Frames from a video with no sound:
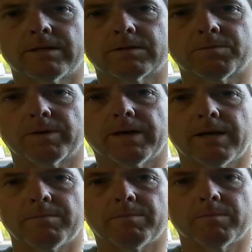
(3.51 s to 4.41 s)

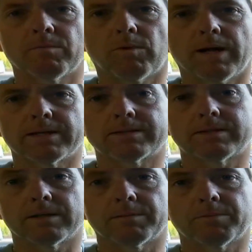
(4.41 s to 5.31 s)
display while it's
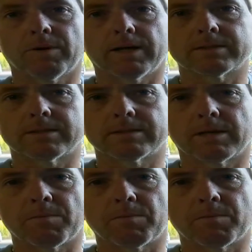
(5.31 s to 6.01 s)
still in process.